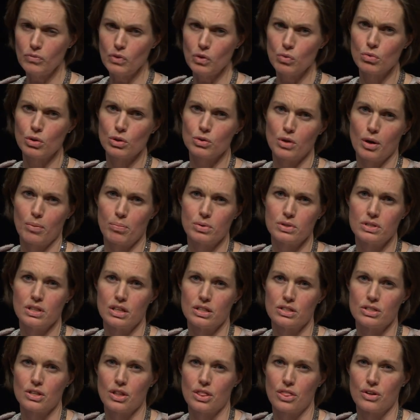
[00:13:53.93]
which
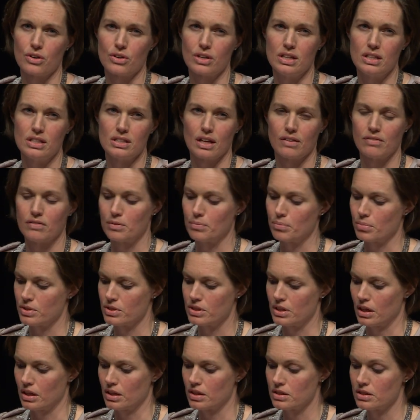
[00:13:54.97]
represents
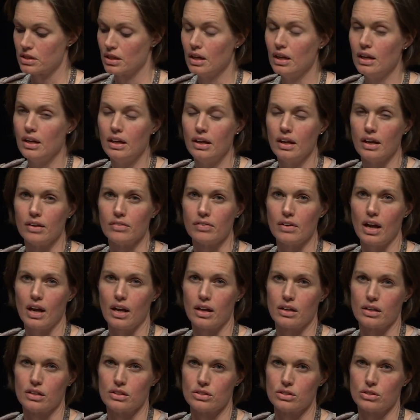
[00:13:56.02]
37% of
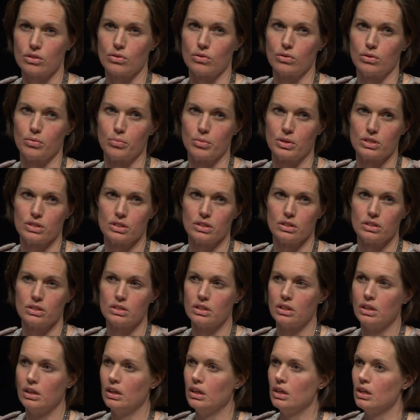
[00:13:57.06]
Canada's total emissions.
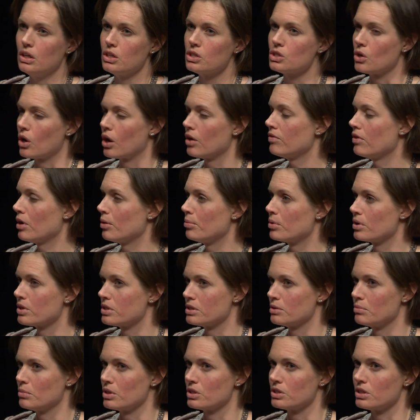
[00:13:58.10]
So of Alberta's
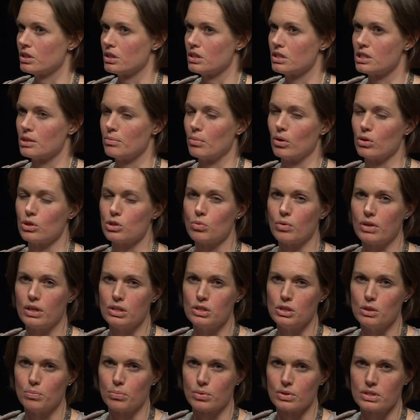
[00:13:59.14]
emissions, about
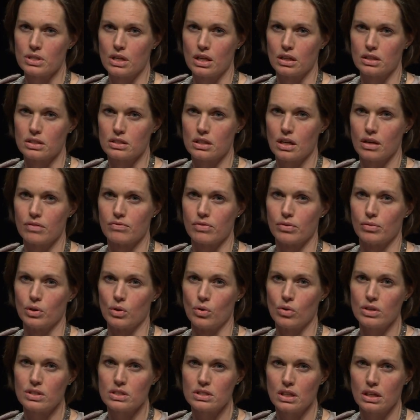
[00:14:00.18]
22% come from the
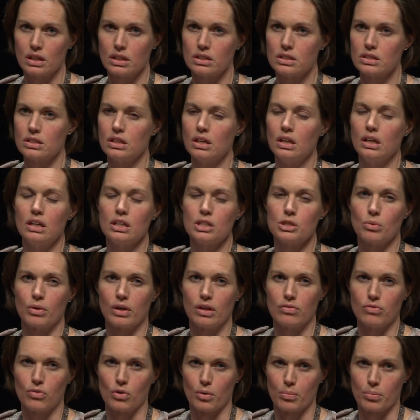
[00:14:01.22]
oil sands,
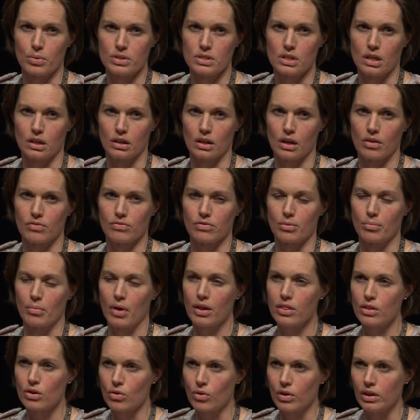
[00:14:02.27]
24% come from
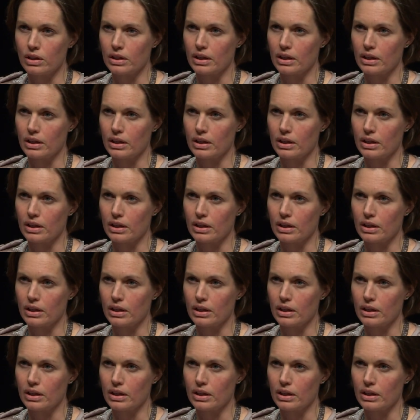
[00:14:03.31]
other oil